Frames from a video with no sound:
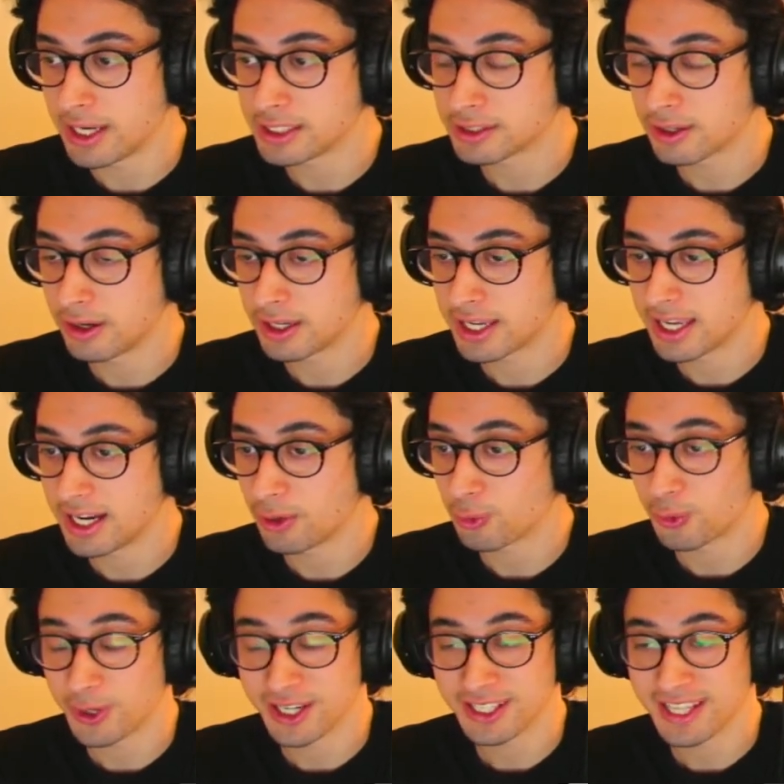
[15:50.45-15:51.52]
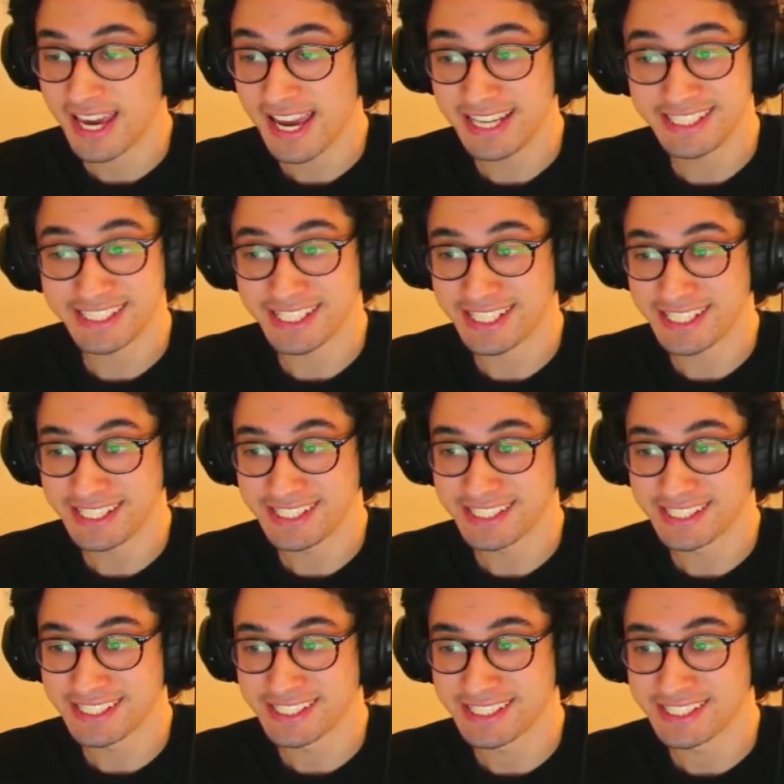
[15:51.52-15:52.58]
started getting real edgy
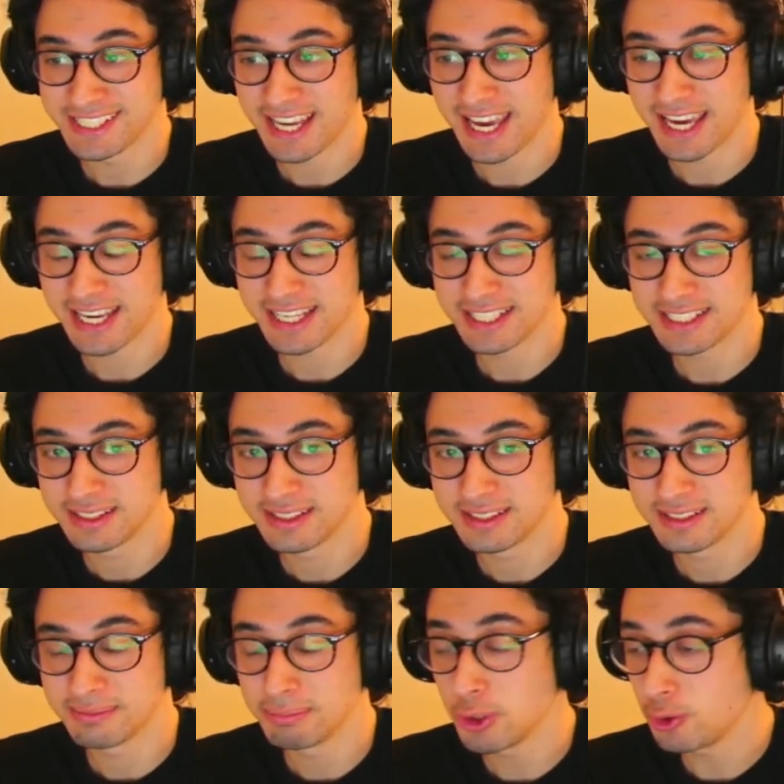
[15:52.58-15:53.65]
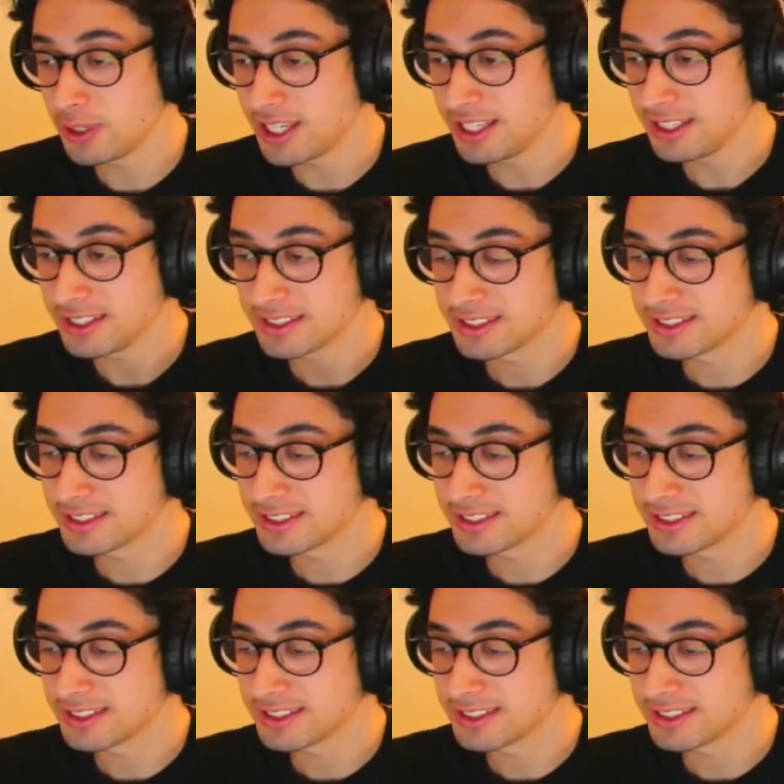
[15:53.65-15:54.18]
and moody,